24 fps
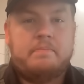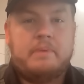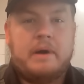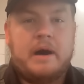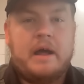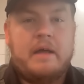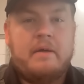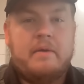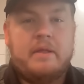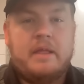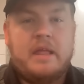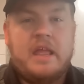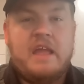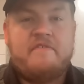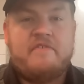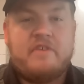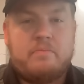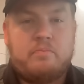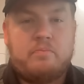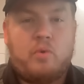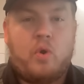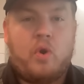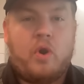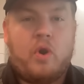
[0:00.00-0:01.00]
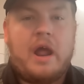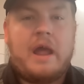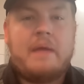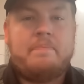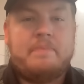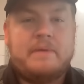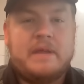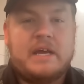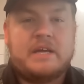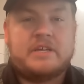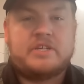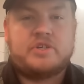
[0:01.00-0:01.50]
But even more
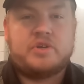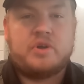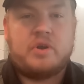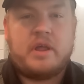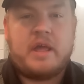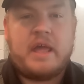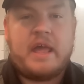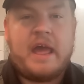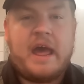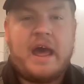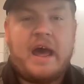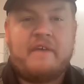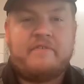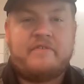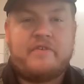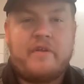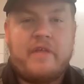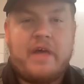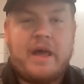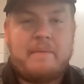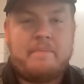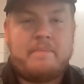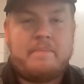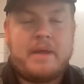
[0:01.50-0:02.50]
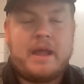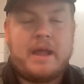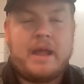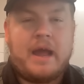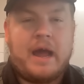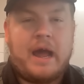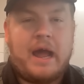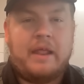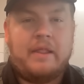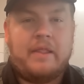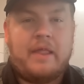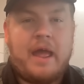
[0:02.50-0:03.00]
hype yesterday after that big
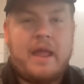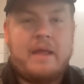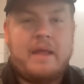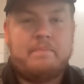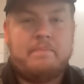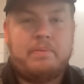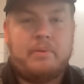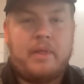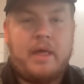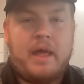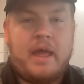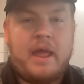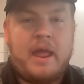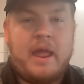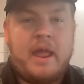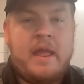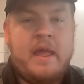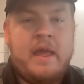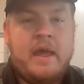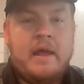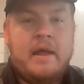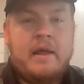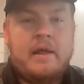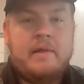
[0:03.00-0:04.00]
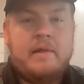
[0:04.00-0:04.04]
highlight play.